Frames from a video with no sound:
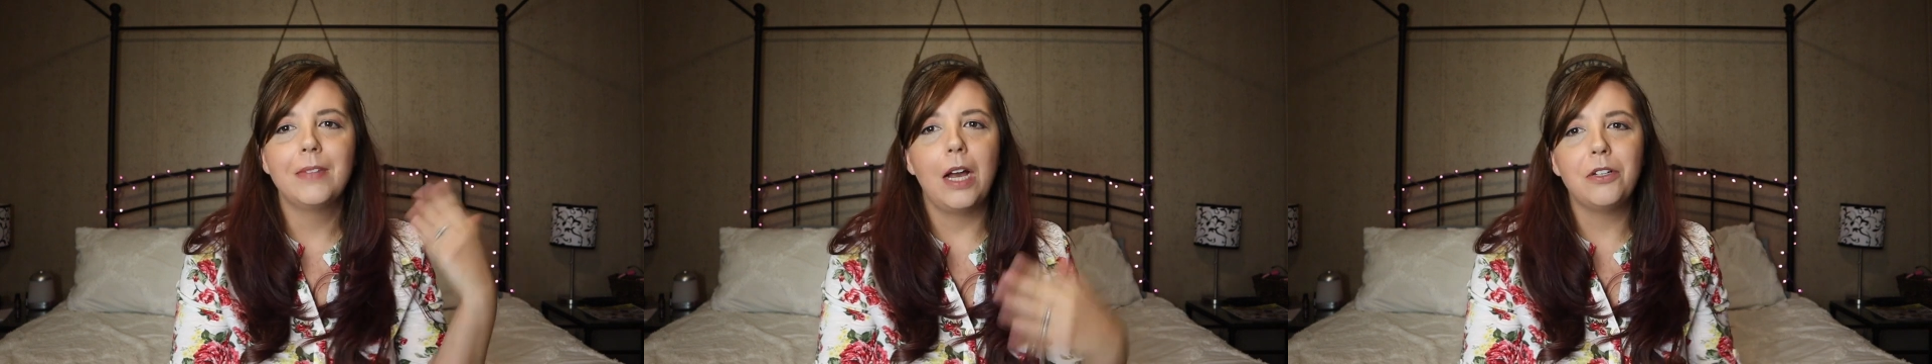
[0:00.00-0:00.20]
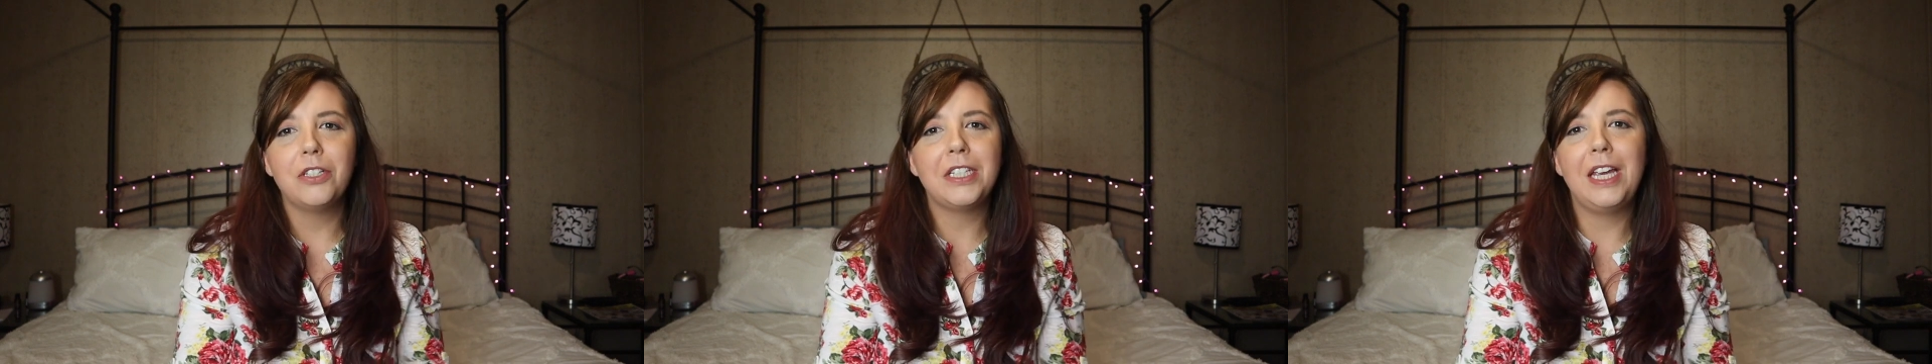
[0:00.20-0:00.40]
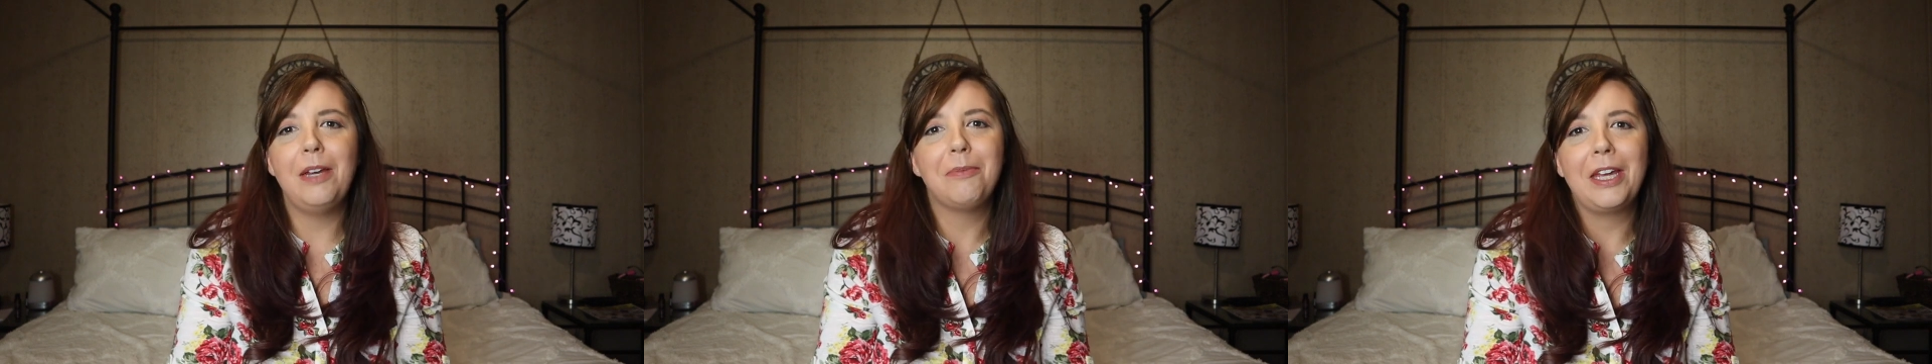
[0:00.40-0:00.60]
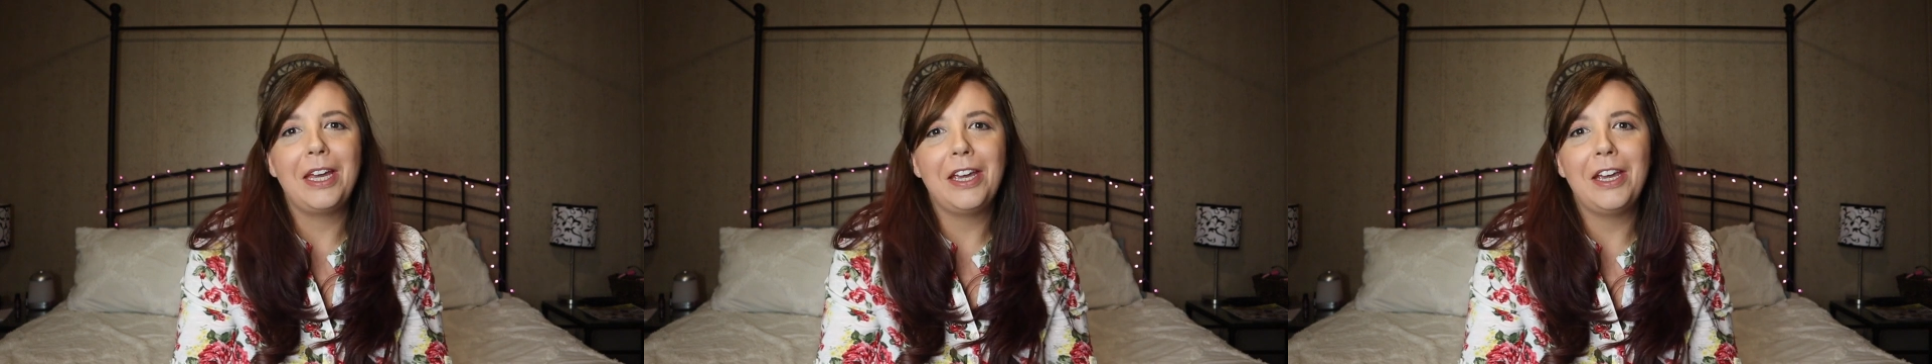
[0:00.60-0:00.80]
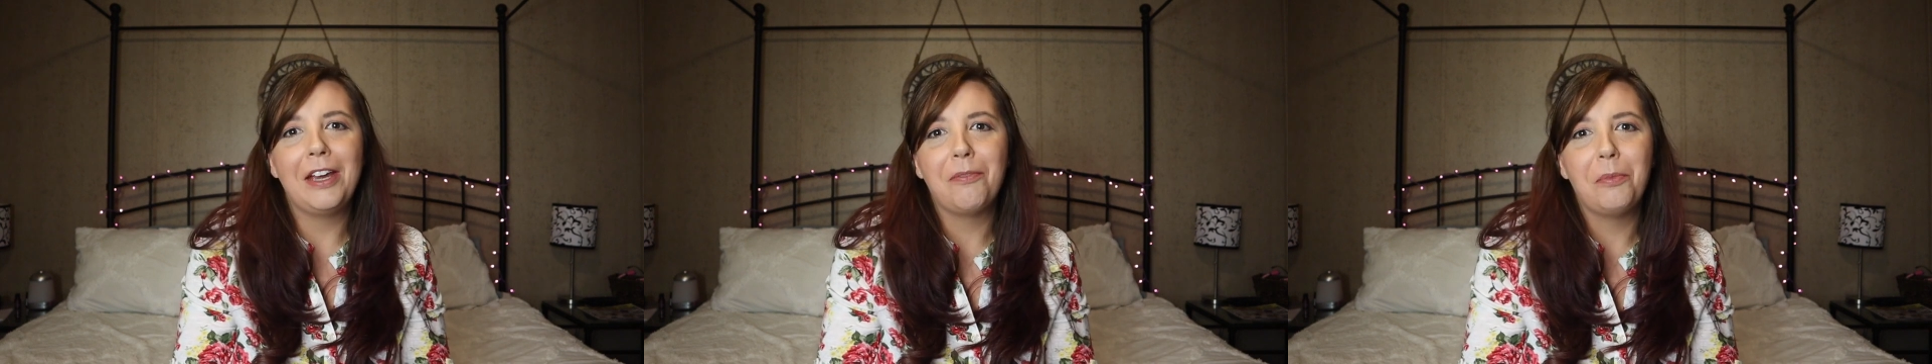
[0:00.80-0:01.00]
I'll just keep
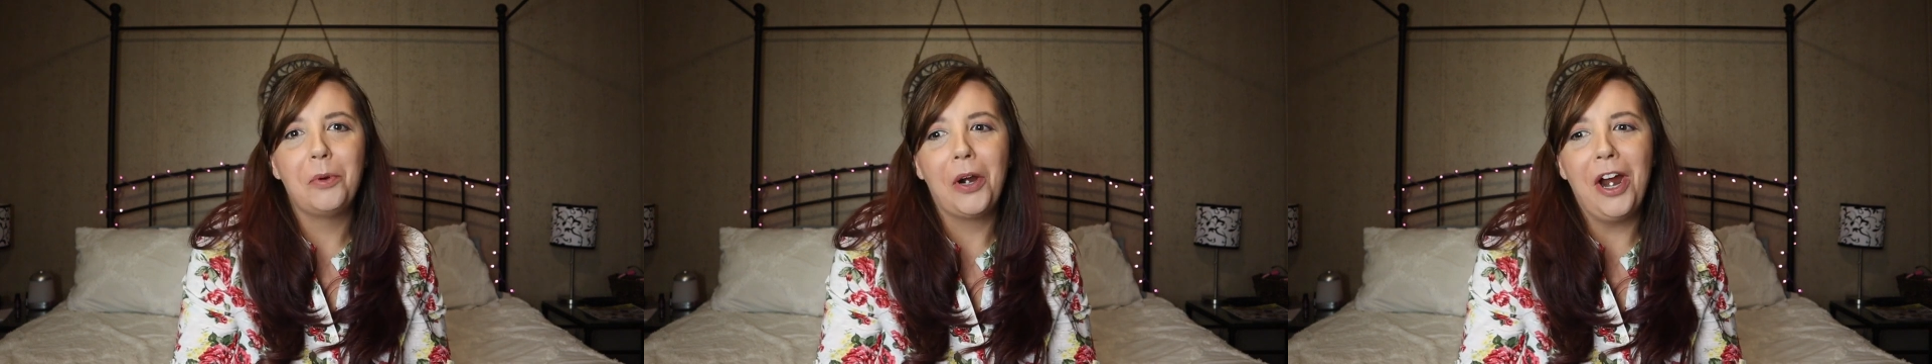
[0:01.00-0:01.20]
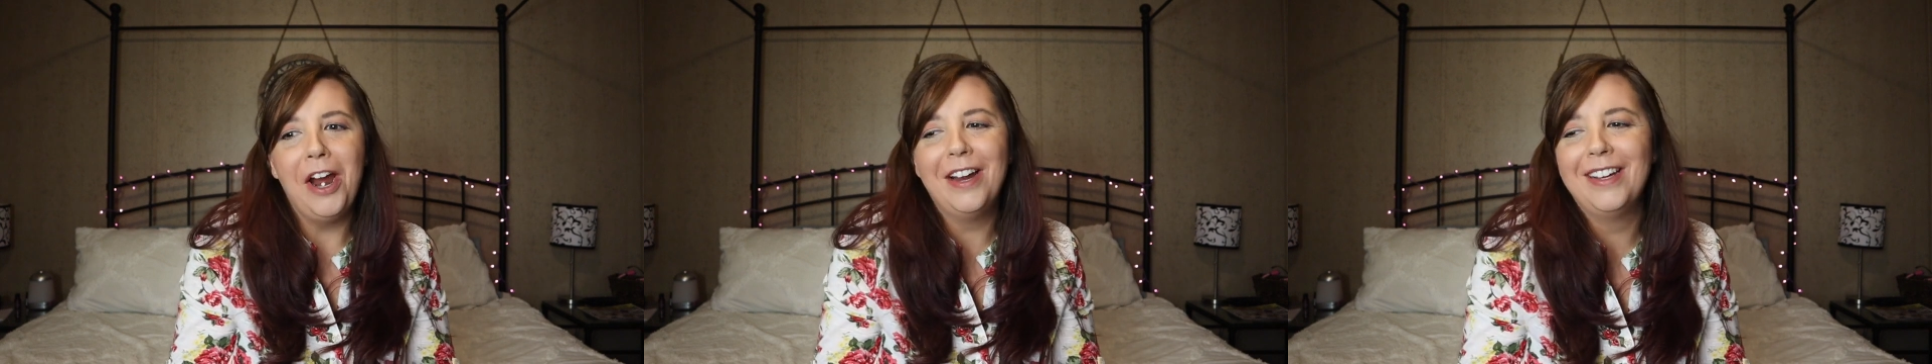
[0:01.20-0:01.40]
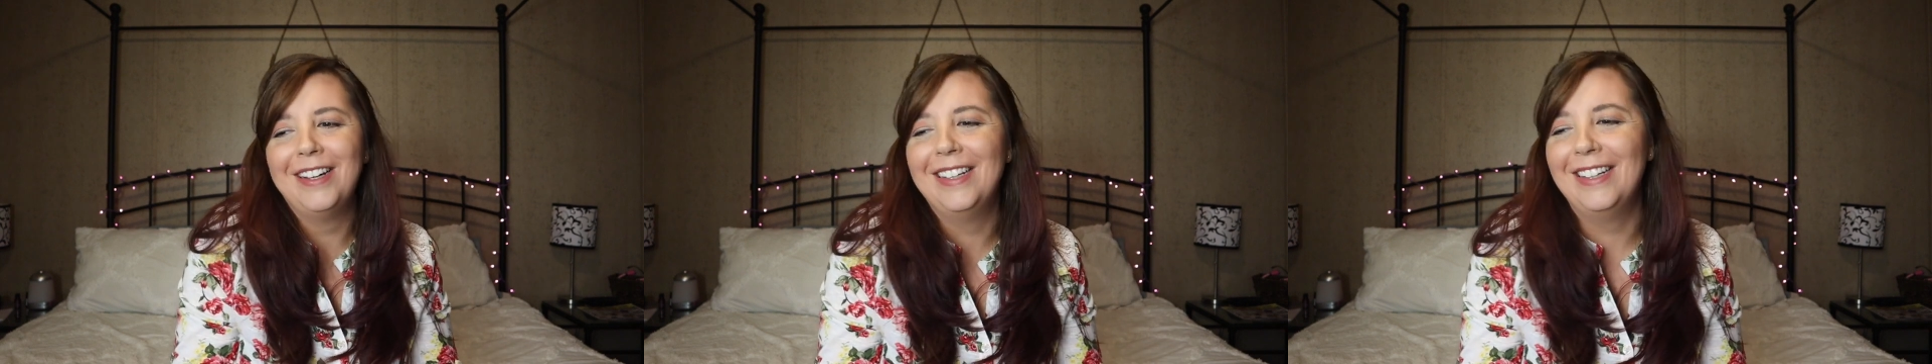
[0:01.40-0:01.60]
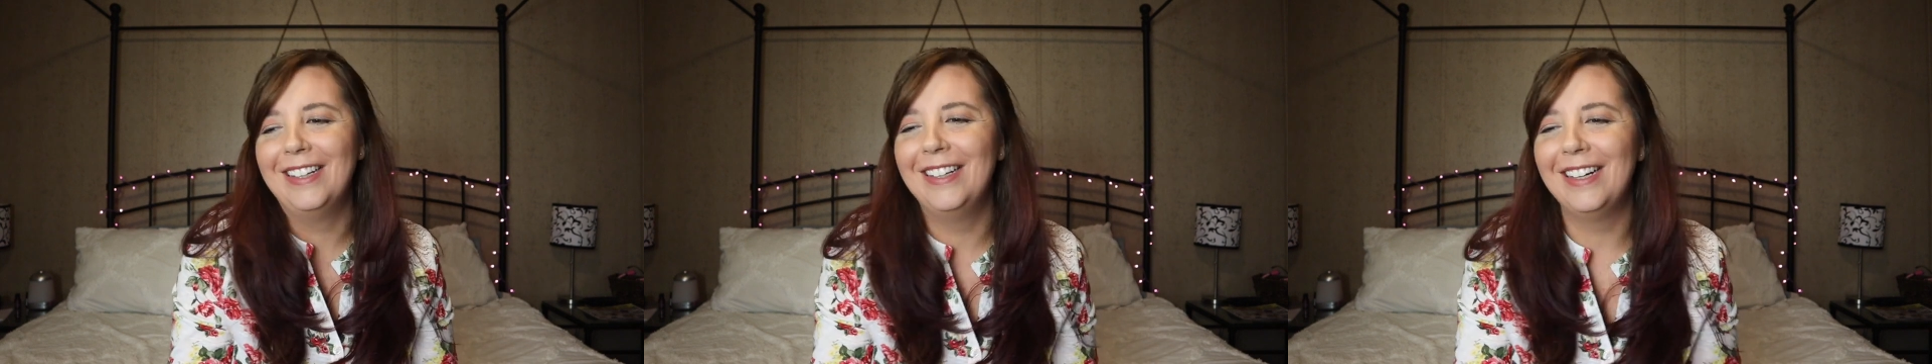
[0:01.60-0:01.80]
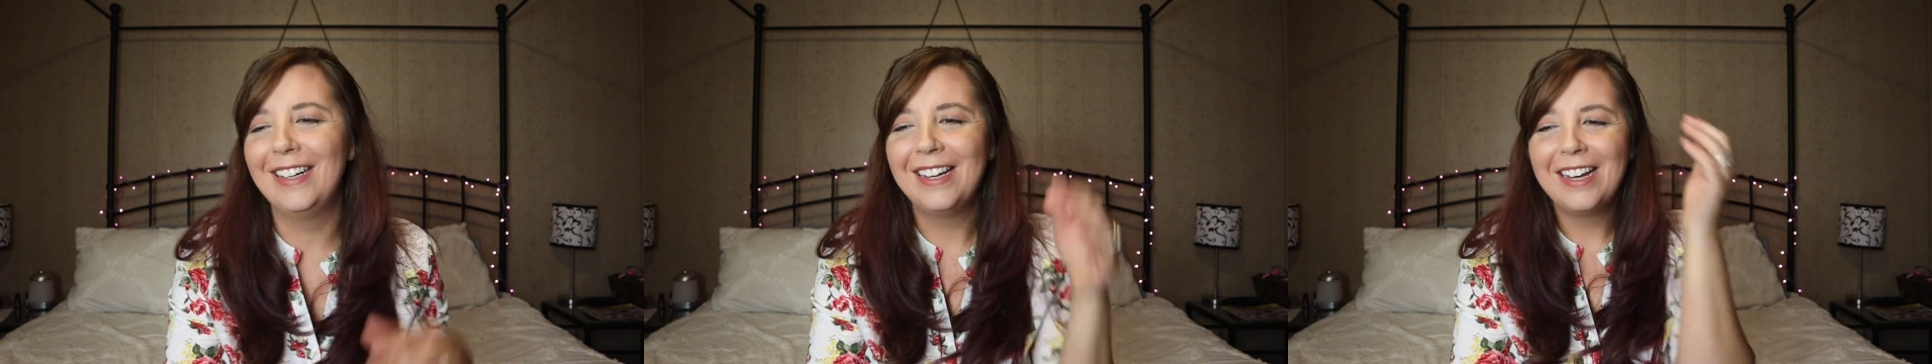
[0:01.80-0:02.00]
thinking of more.
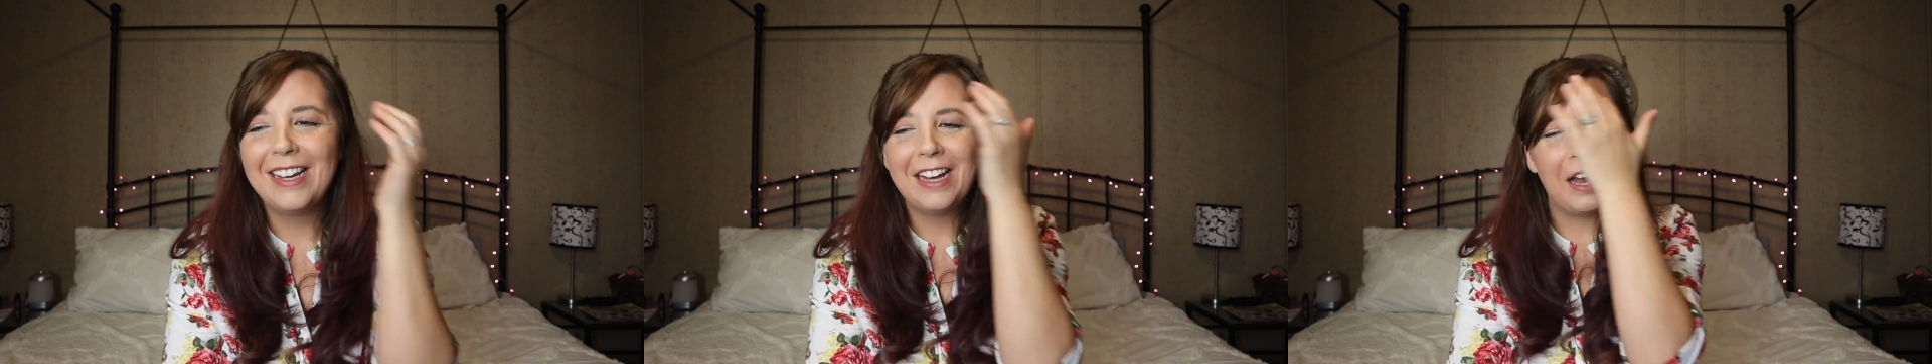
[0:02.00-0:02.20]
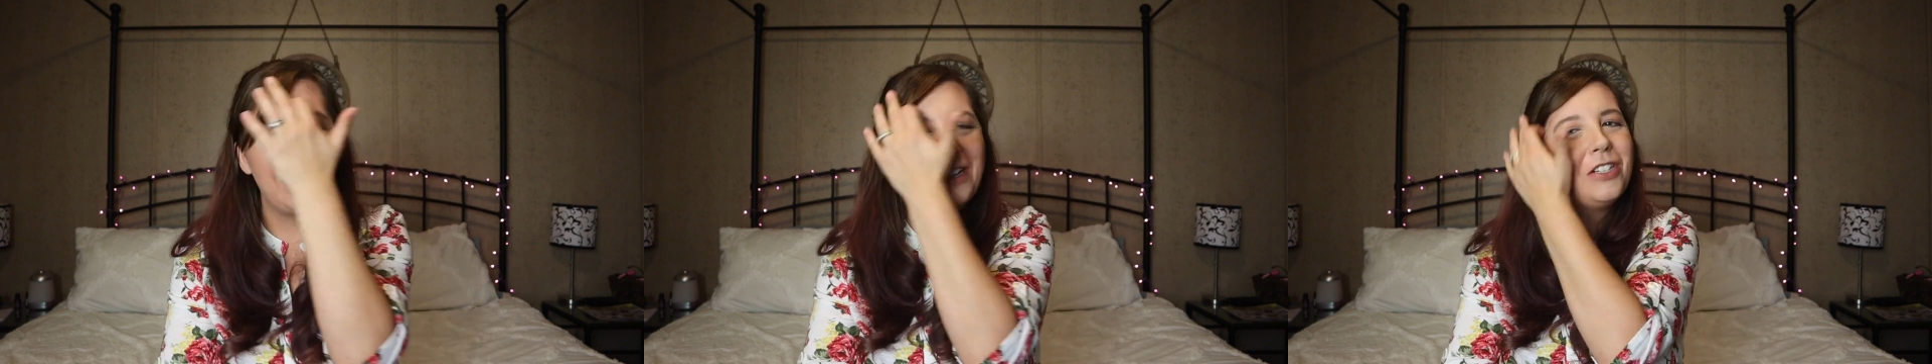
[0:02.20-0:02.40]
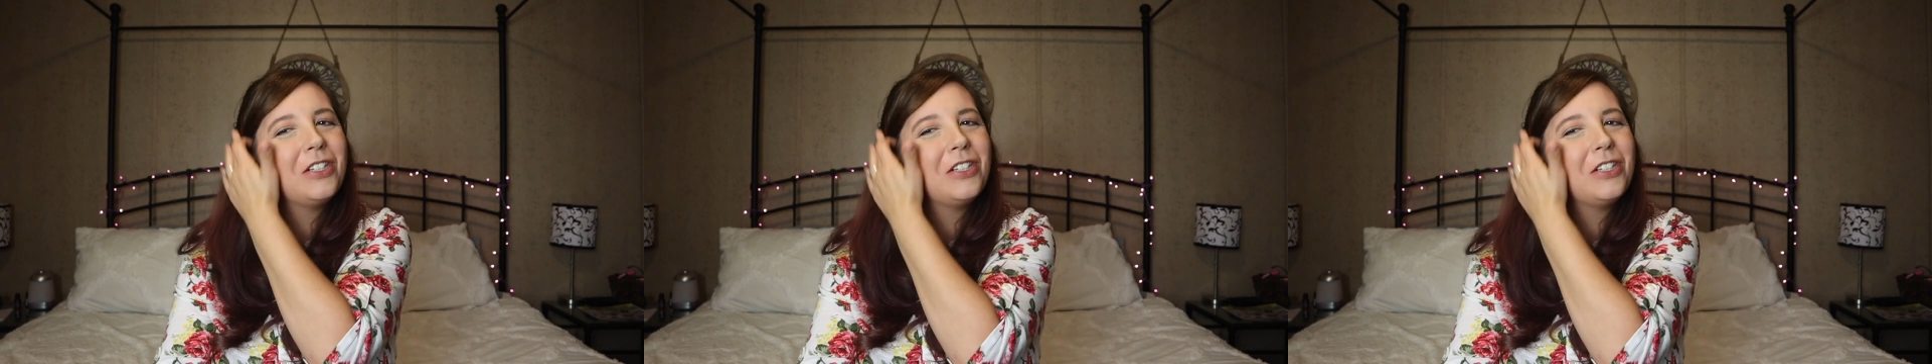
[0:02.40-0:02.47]
I